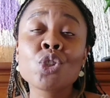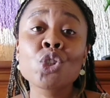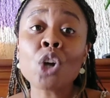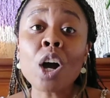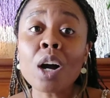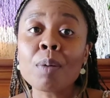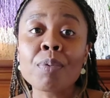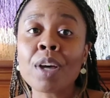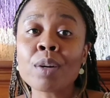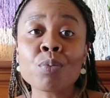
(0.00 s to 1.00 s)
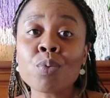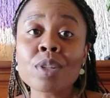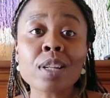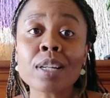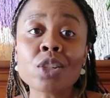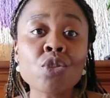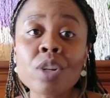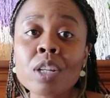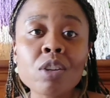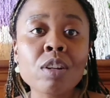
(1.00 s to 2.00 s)
job that was like
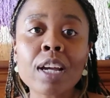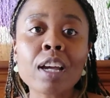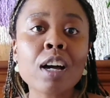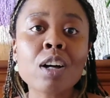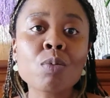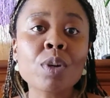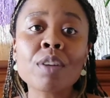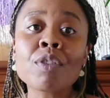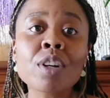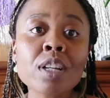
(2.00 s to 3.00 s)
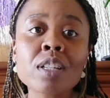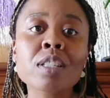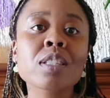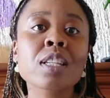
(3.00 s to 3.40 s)
treating you like hell, whatever it is.